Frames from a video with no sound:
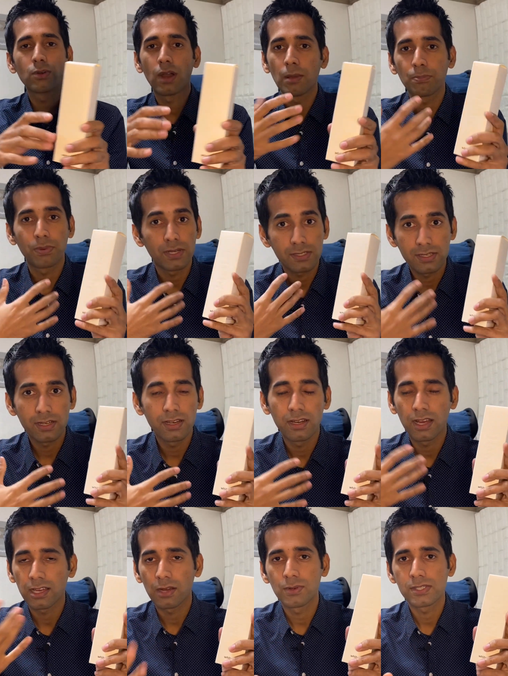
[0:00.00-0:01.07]
personally,
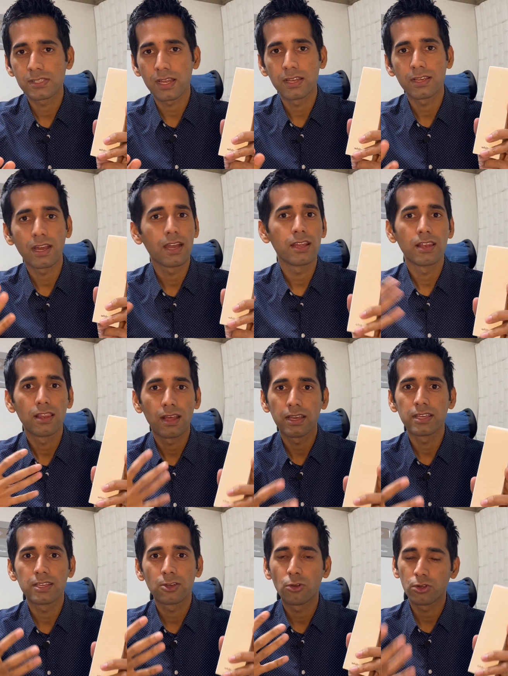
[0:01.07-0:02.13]
like I was telling, I
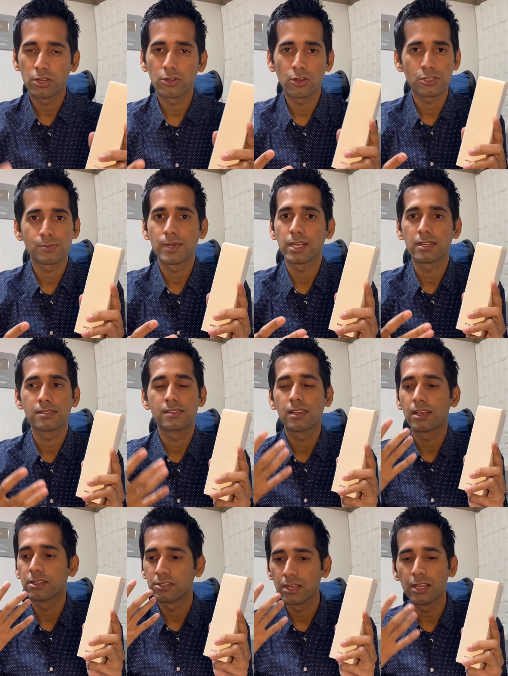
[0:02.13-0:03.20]
like Korean cosmetics. They
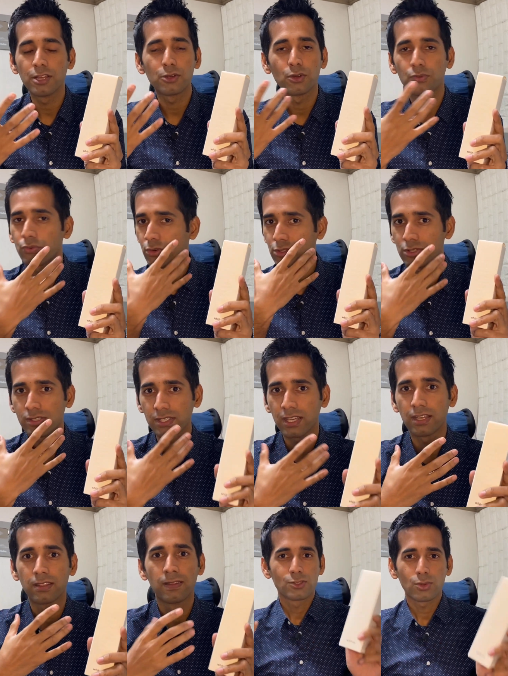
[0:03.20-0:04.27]
are really good for your
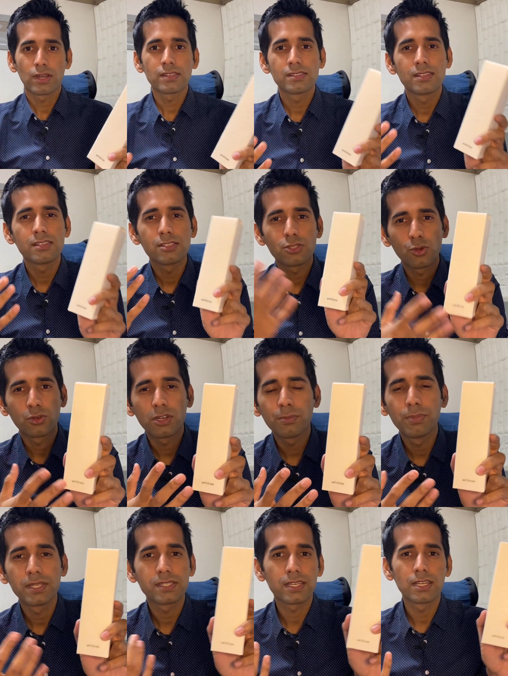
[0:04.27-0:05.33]
skin. So guys, this toner
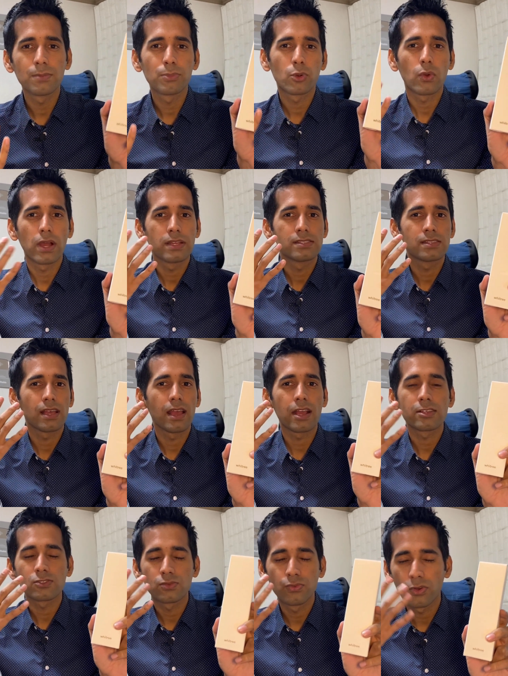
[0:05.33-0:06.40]
basically provides
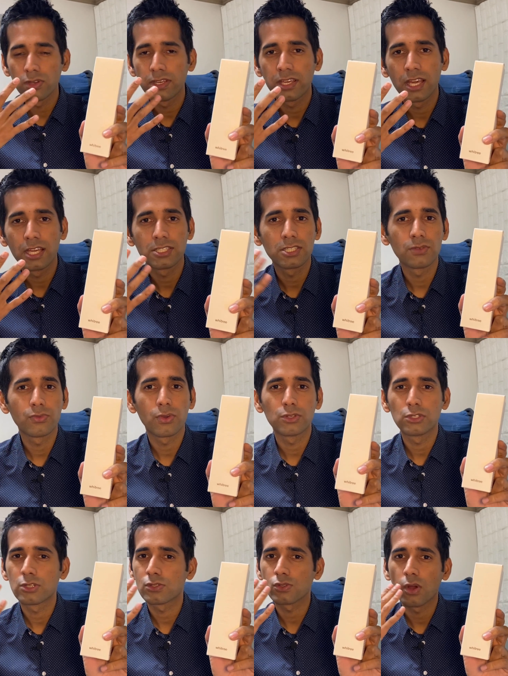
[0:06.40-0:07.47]
exfoliation for
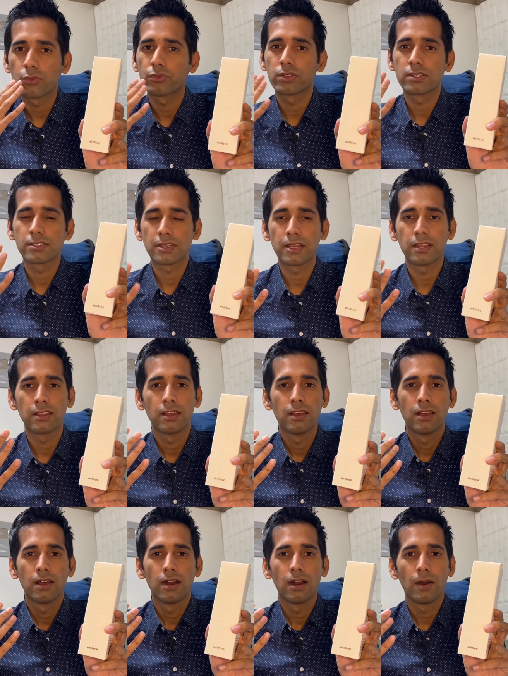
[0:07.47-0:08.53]
your softer skin.
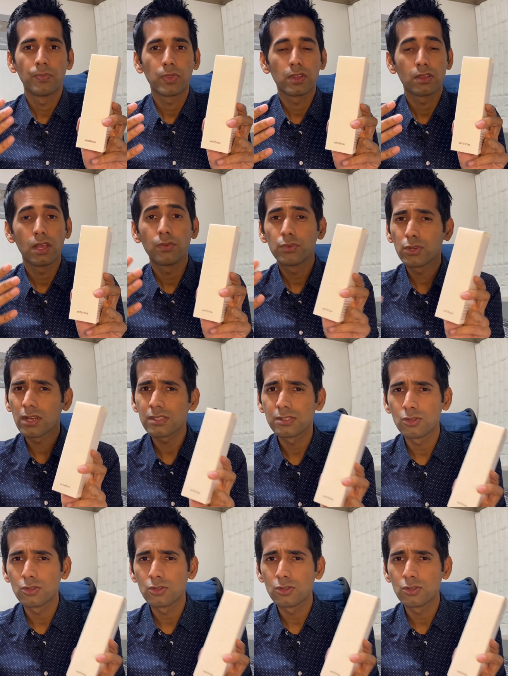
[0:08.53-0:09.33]
If you guys